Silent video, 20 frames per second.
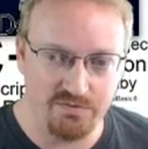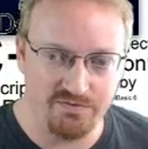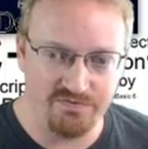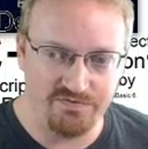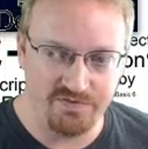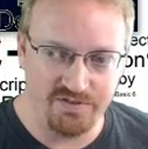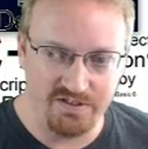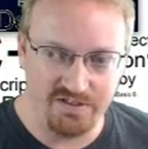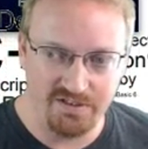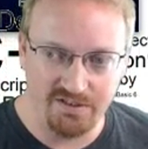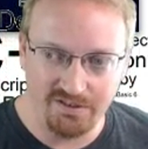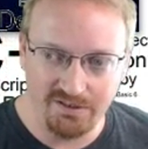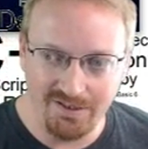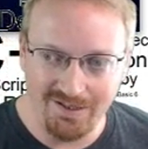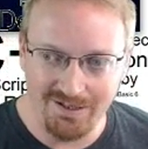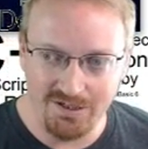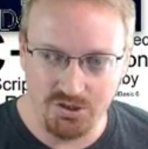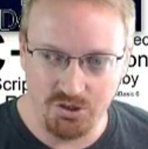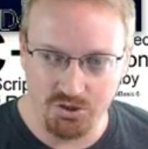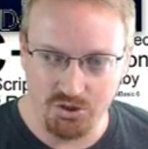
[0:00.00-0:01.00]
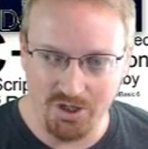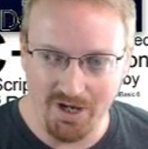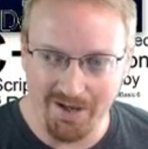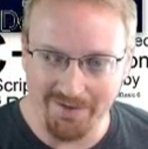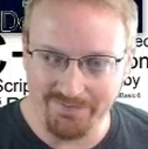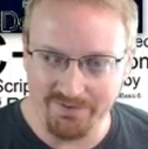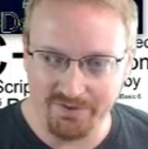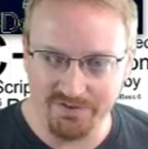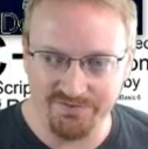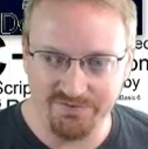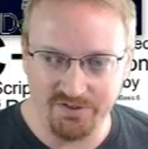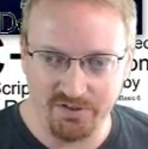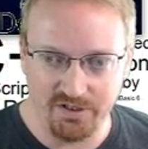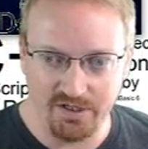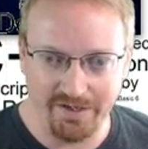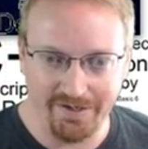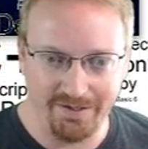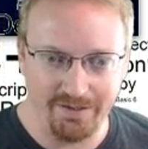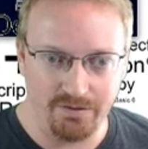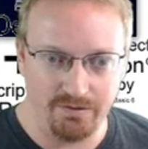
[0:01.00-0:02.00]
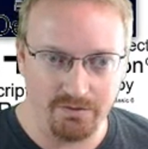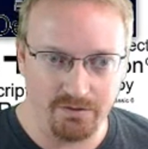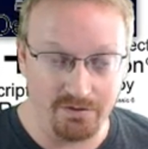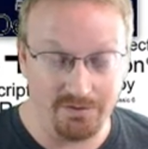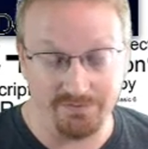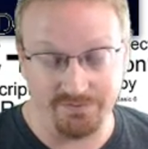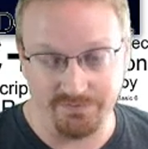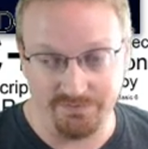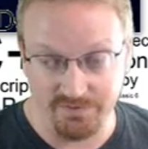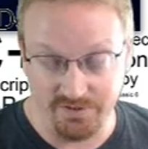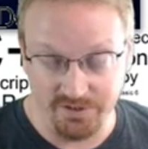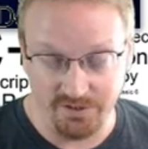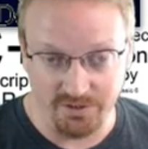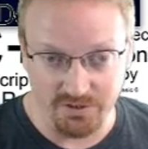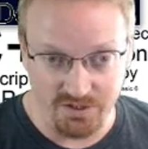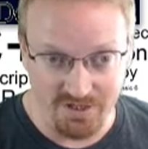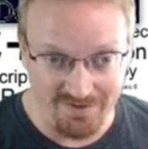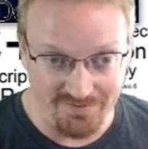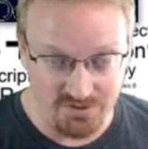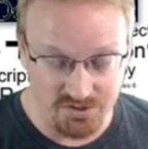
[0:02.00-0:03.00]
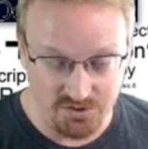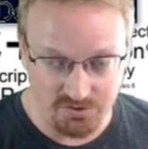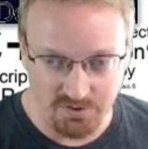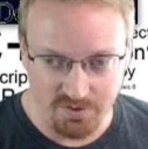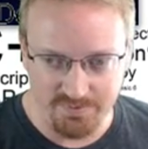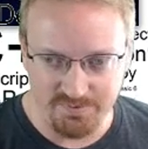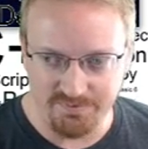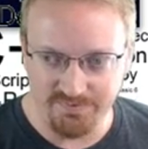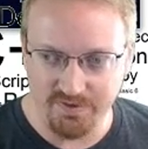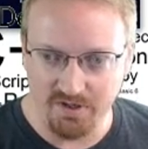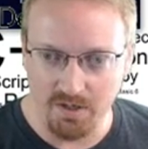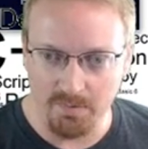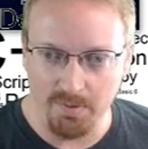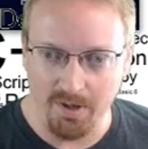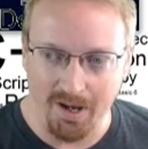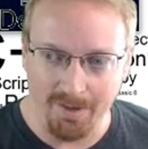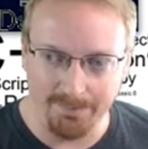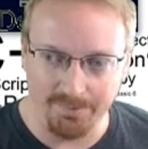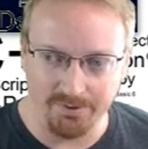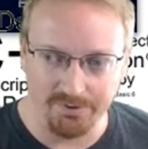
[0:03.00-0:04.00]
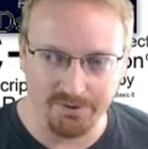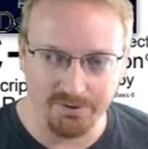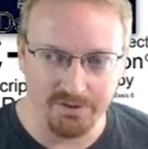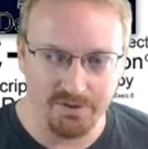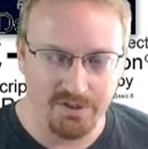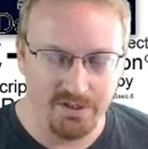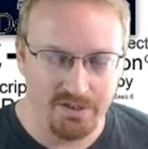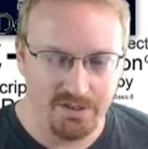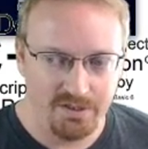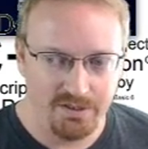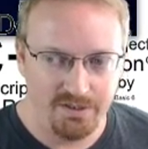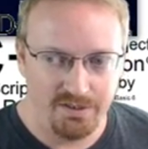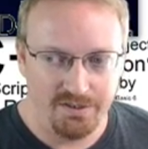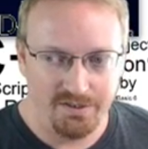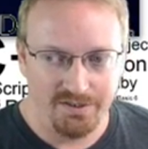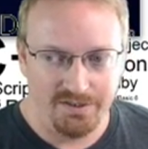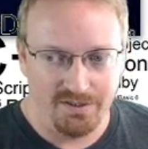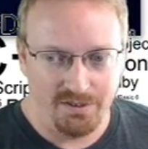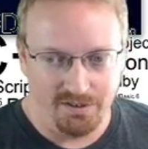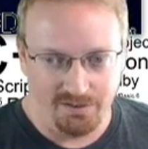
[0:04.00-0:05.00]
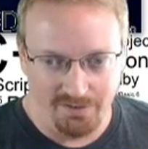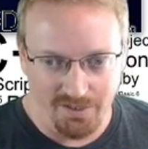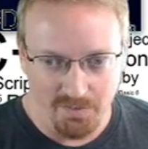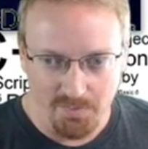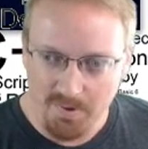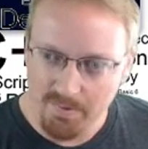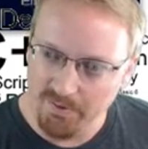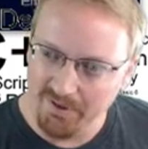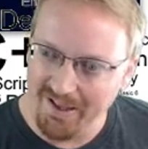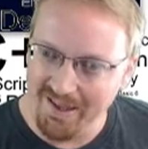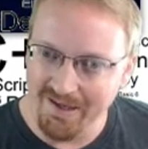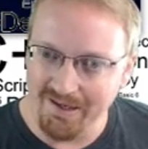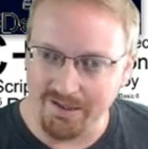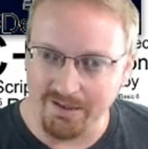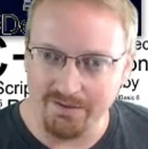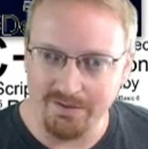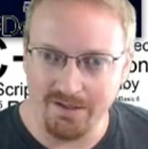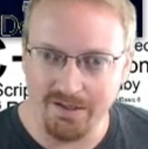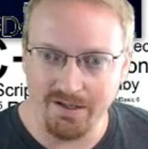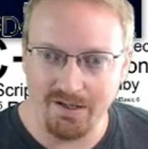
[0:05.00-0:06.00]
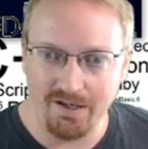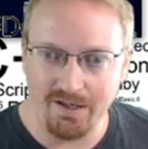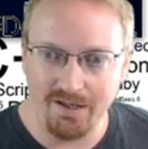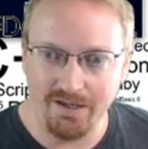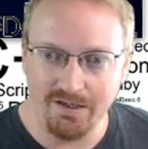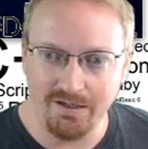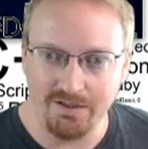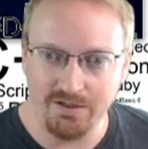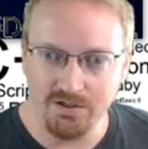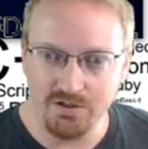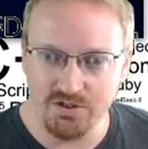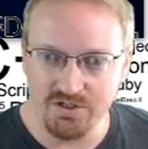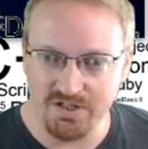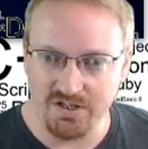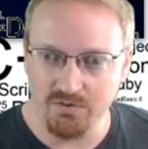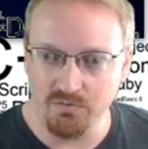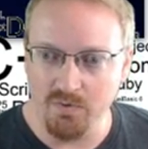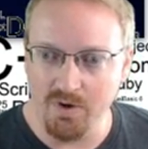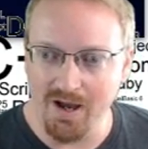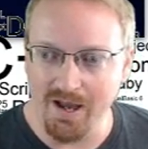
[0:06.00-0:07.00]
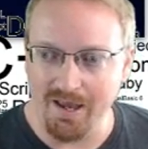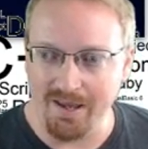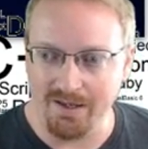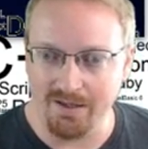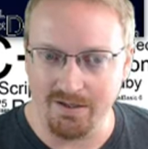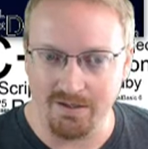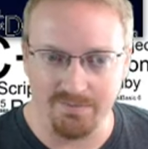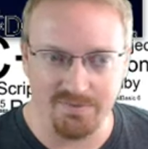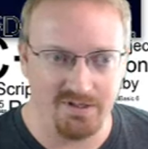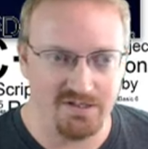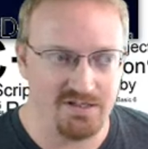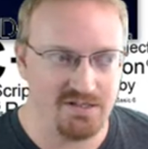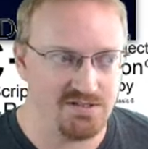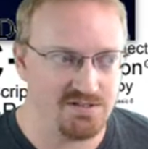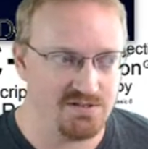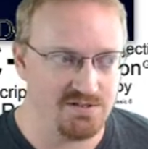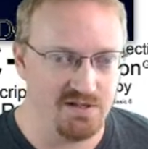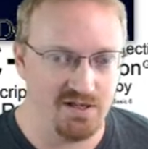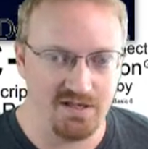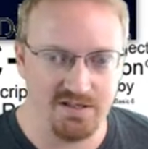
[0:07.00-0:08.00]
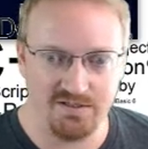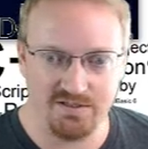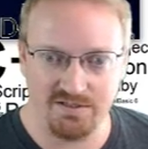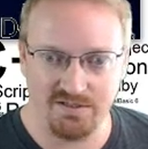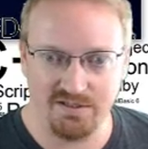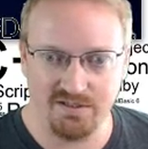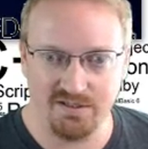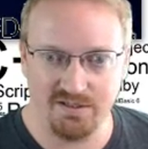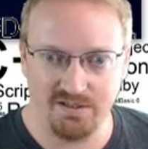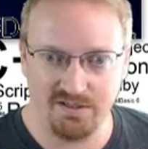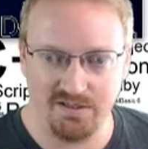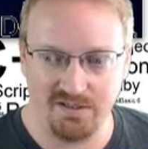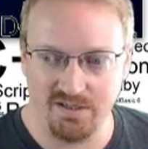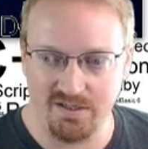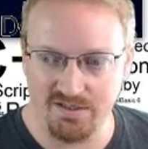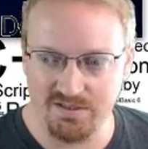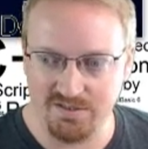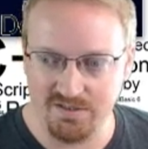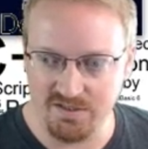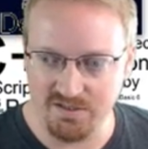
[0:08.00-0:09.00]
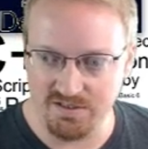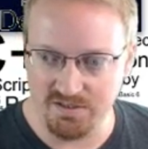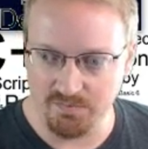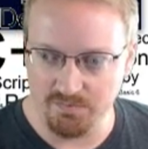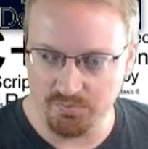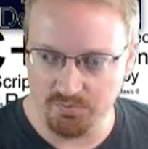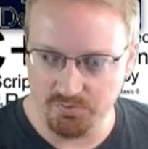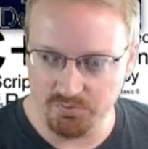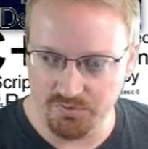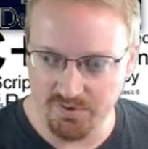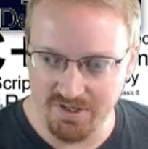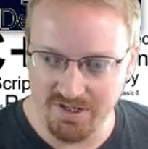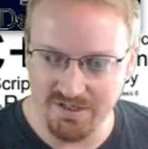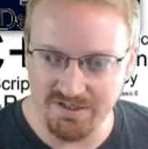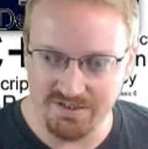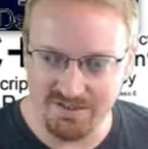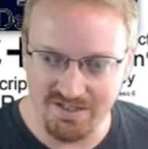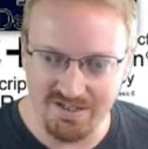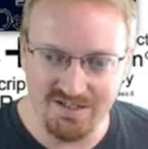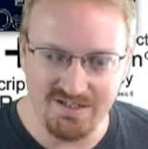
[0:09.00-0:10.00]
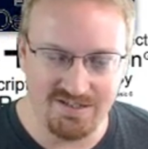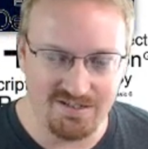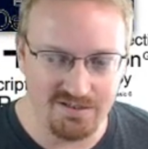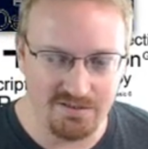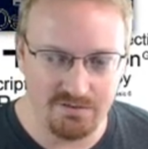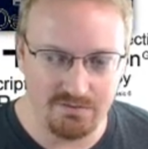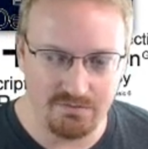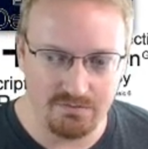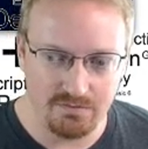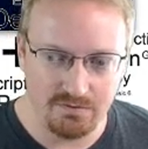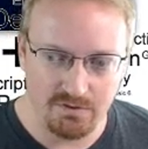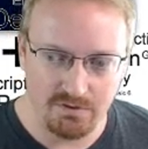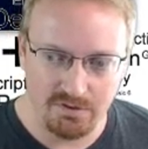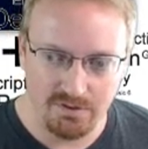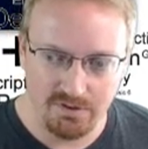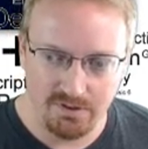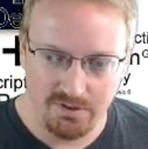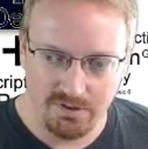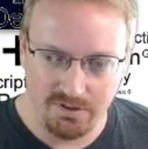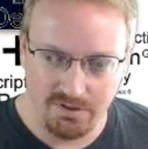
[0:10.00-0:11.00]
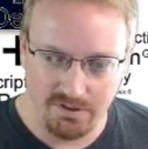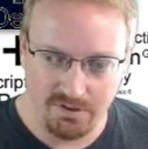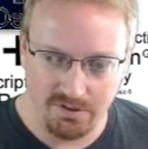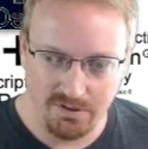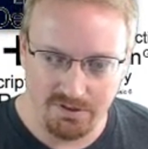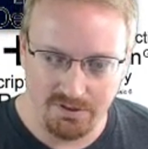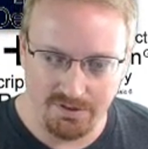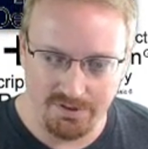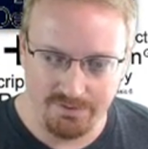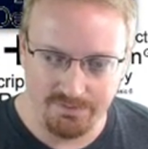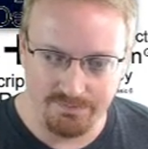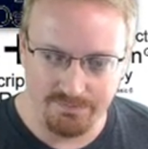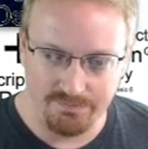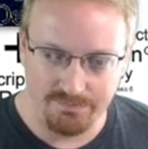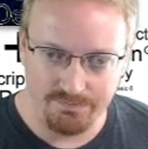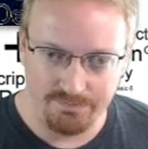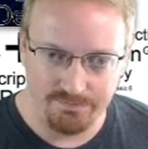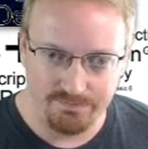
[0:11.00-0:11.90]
vanilla vanilla JavaScript very popular. A lot of people like it, and I can understand why. I mean, it's not it's a pretty decent language.